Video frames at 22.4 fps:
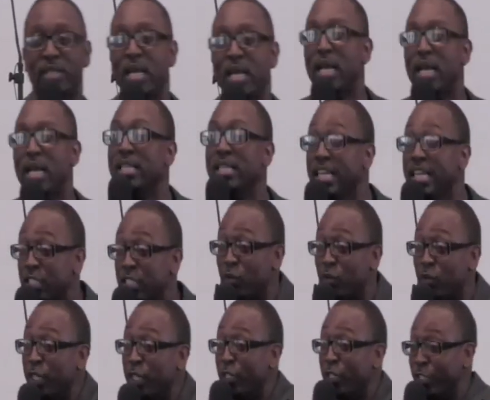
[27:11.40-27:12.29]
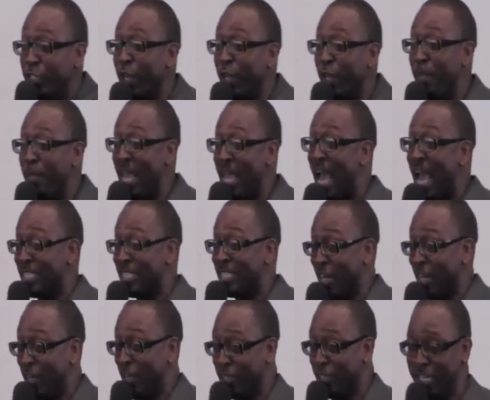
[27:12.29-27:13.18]
This is what you should be asking
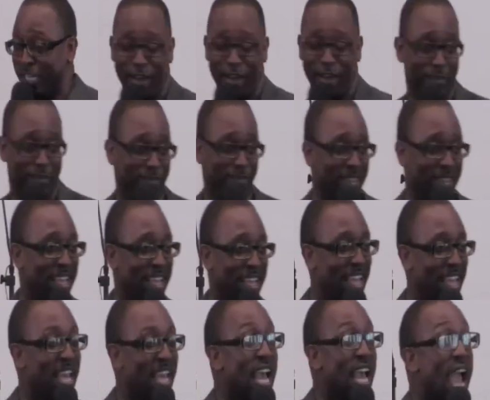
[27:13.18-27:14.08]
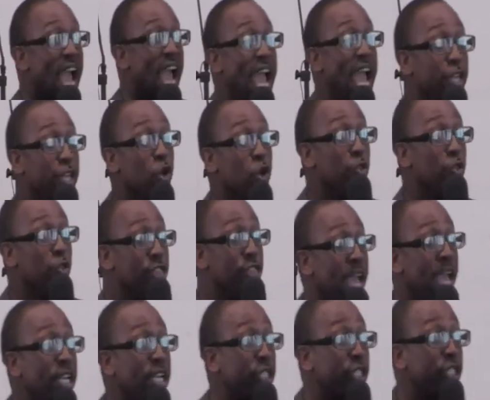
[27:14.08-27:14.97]
yourself. And you
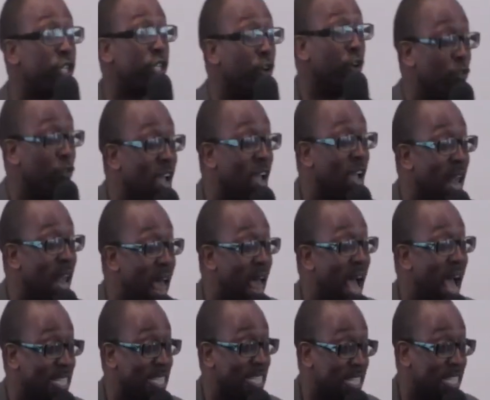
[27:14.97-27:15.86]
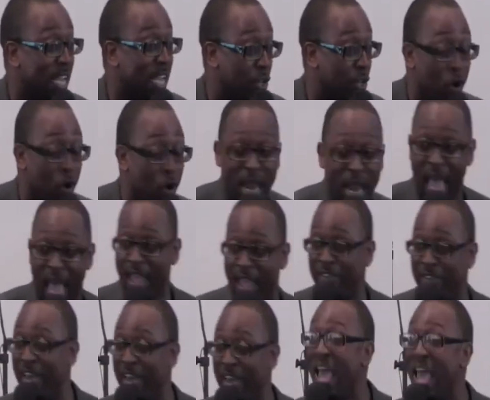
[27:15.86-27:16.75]
then should realize in your life
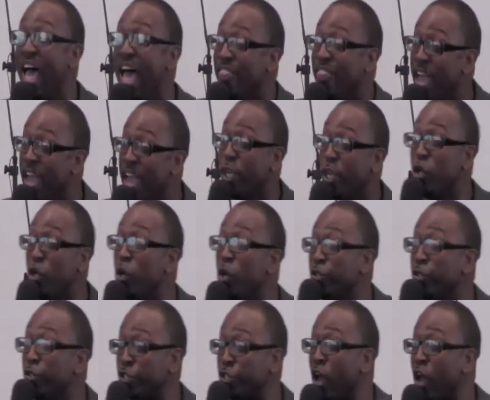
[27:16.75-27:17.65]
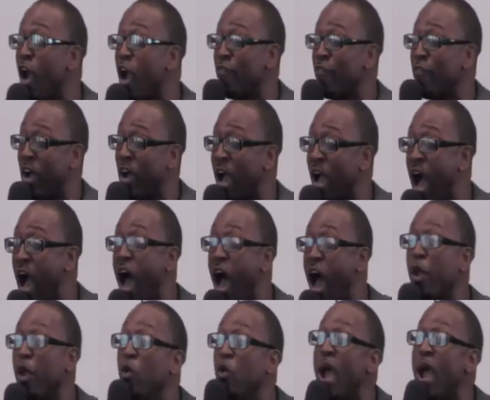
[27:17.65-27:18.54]
that you serve a God
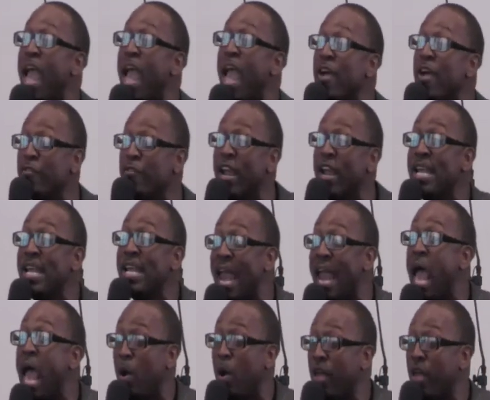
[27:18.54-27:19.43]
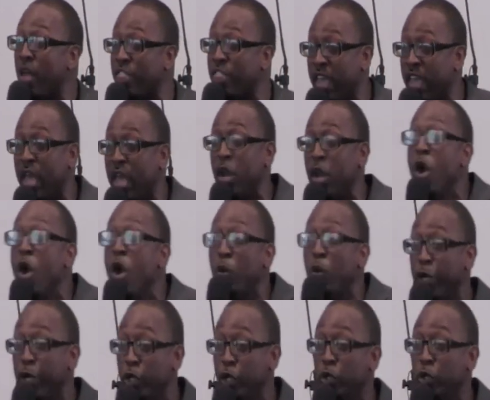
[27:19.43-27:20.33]
who every now and then, when
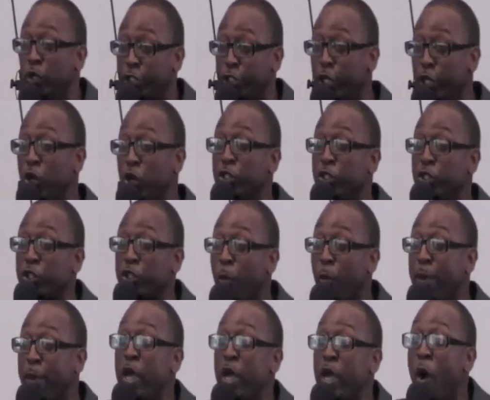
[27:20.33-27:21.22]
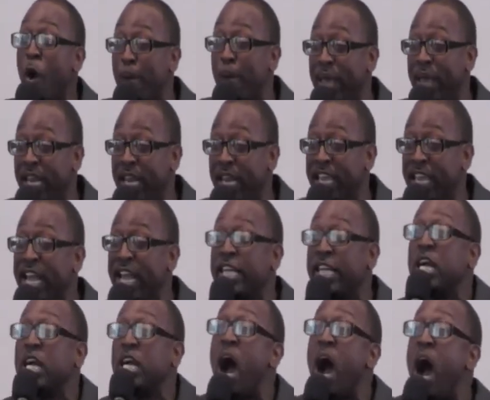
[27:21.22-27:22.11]
you choose to be obedient,
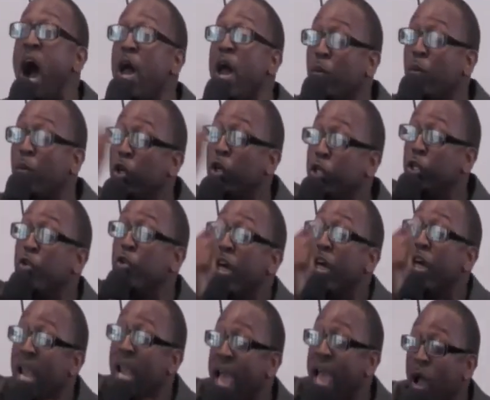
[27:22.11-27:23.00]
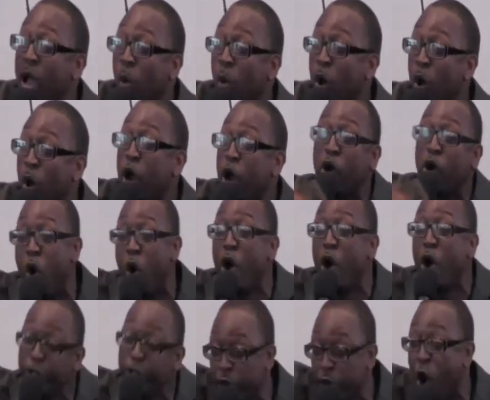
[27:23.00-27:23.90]
God will do the legwork on
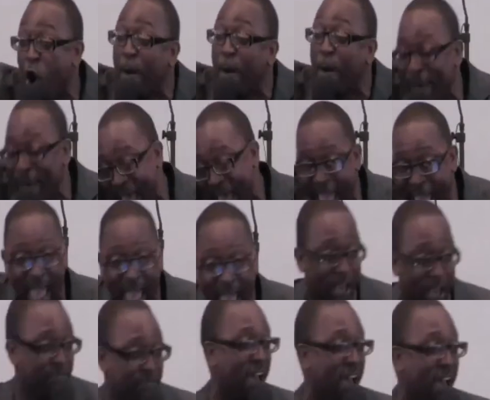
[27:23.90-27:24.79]
your behalf. Uh,